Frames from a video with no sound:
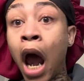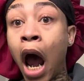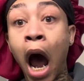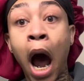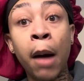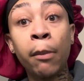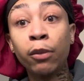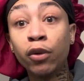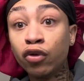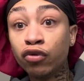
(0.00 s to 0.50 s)
I
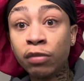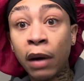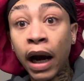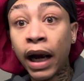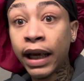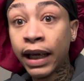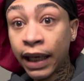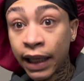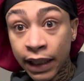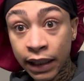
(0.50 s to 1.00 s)
move my
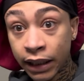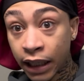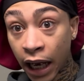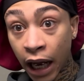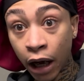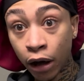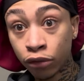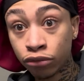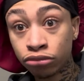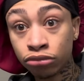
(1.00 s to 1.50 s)
hand
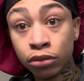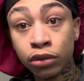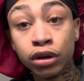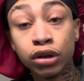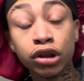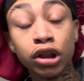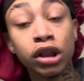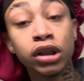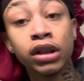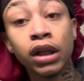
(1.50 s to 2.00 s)
down
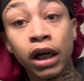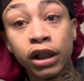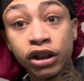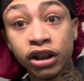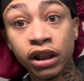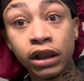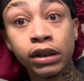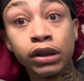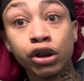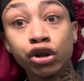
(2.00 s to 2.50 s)
to touch
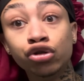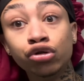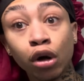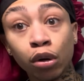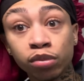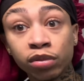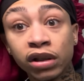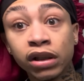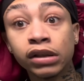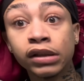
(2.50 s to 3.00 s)
his, you know,
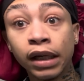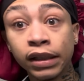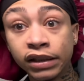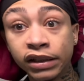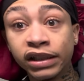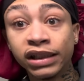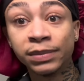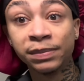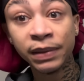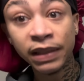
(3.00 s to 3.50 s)
to touch
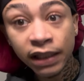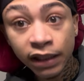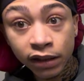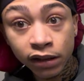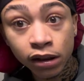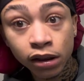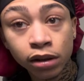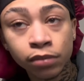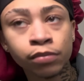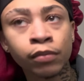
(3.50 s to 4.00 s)
his
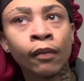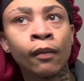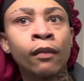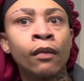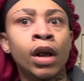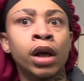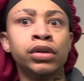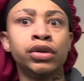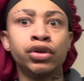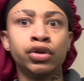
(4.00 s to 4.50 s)
piece.
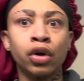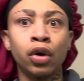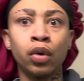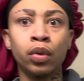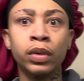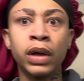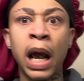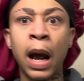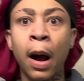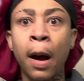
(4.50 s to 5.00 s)
So
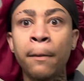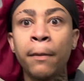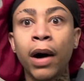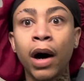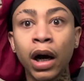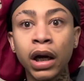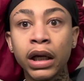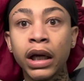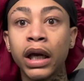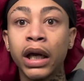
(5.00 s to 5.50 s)
now I'm
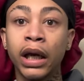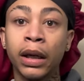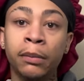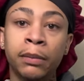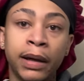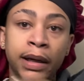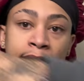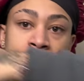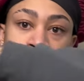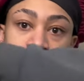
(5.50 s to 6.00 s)
hugging him
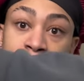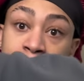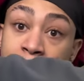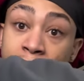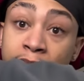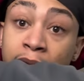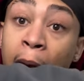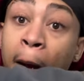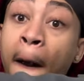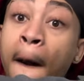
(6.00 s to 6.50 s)
like
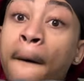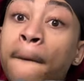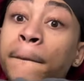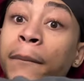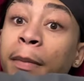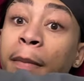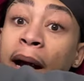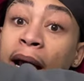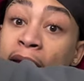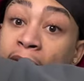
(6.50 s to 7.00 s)
this,
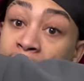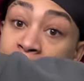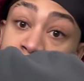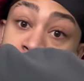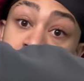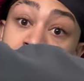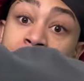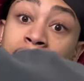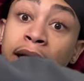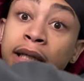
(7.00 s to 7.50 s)
but my hand
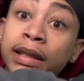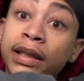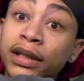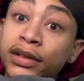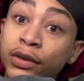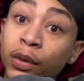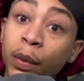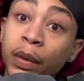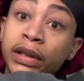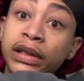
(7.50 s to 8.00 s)
is like this
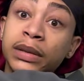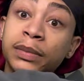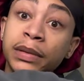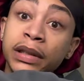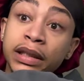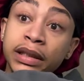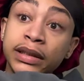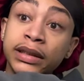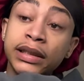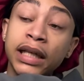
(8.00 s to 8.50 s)
on his
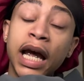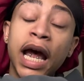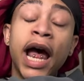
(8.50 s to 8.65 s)
piece.